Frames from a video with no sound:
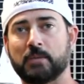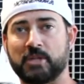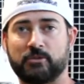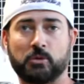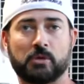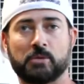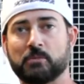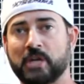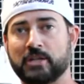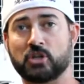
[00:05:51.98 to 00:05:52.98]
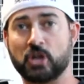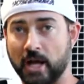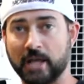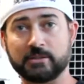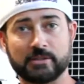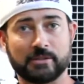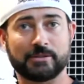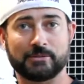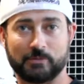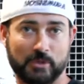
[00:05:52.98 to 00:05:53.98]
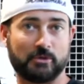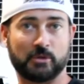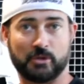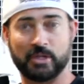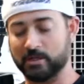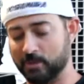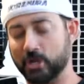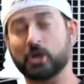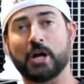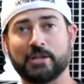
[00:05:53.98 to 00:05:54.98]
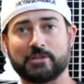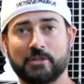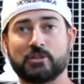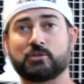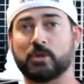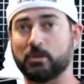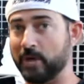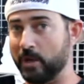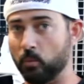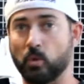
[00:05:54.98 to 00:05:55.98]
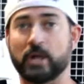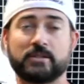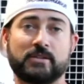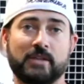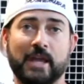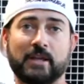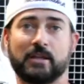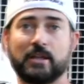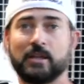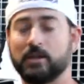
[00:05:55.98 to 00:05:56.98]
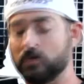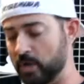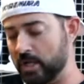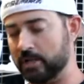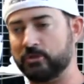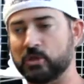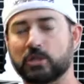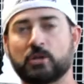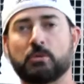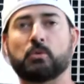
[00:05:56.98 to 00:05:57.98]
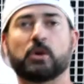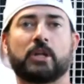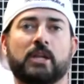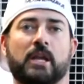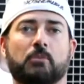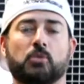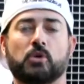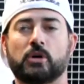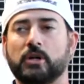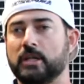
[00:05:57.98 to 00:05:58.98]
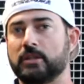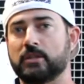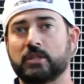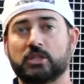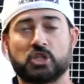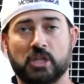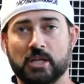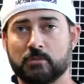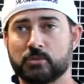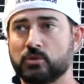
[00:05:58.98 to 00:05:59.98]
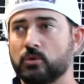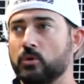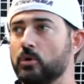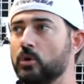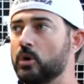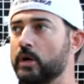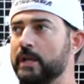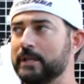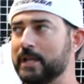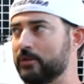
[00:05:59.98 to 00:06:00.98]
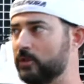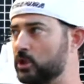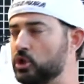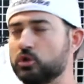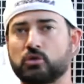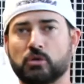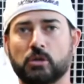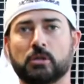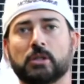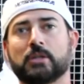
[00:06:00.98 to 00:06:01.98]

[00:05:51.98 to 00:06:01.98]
I mean, if you want to minimize cost, if you're thinking about cost and you just want to buy one set, well, if you're going to be working out more in the gyms or in kind of a neutral,